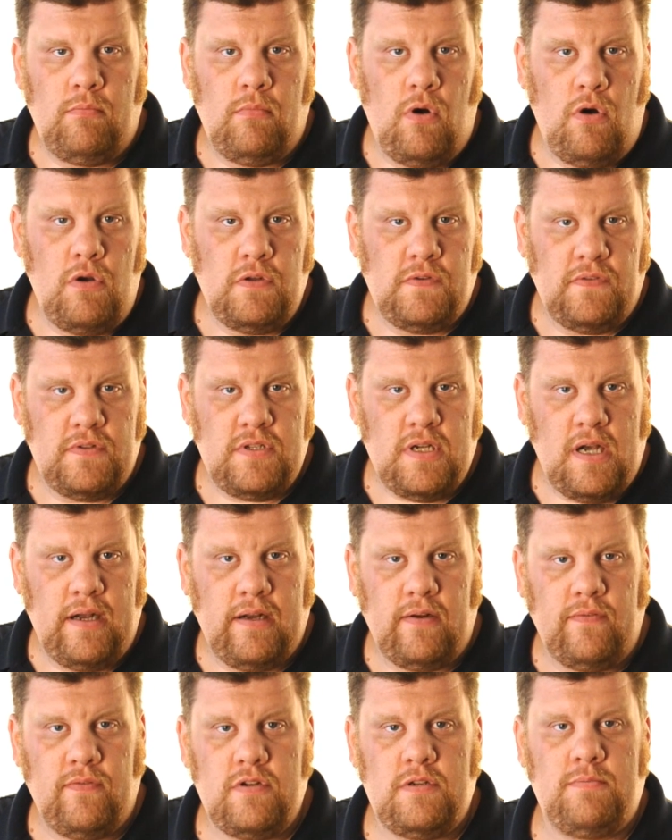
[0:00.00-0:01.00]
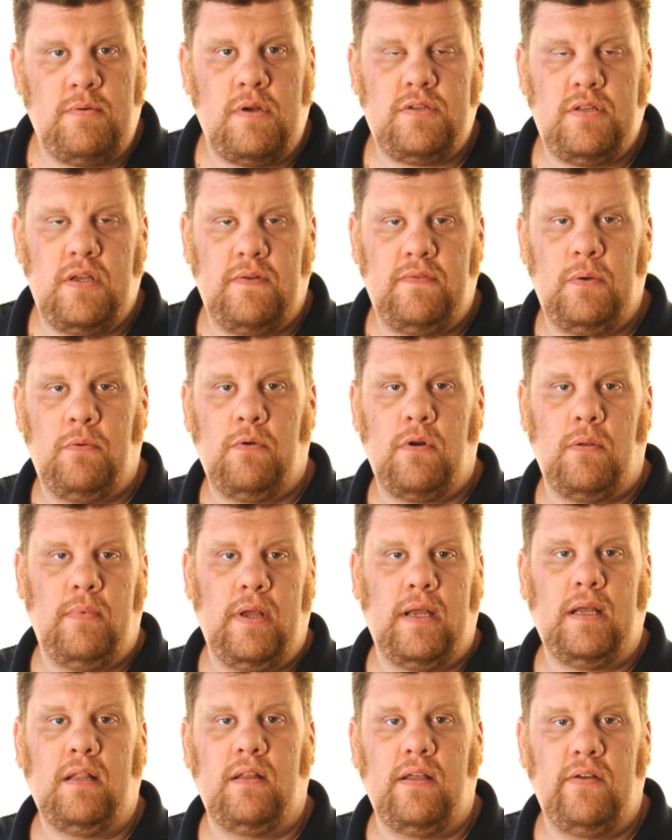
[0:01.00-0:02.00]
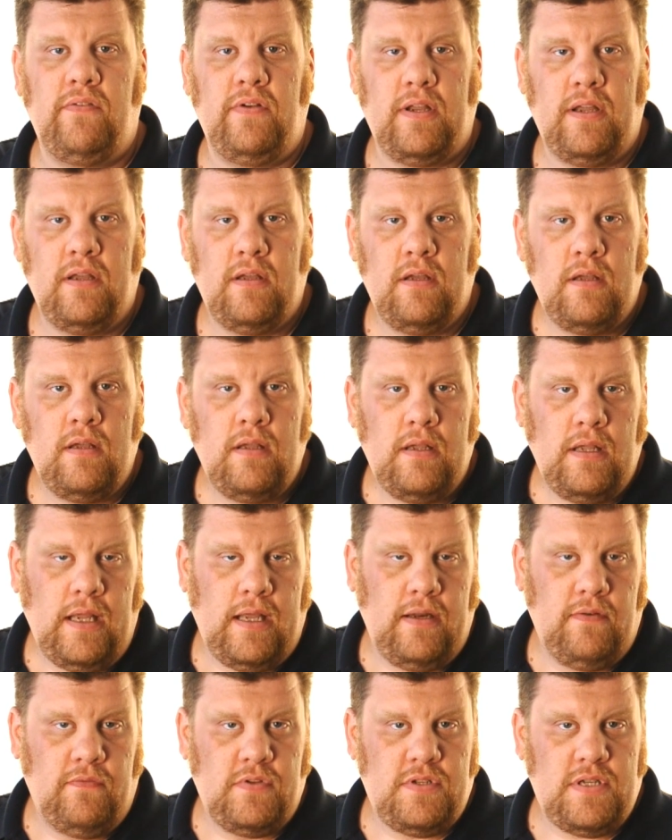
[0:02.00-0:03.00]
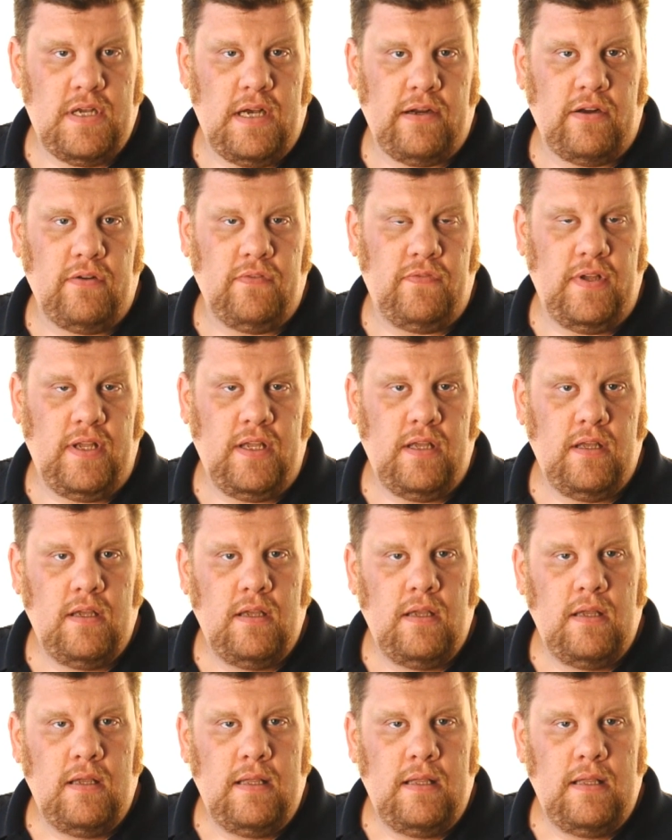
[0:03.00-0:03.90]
most photographers, especially if they want to make a living in photography,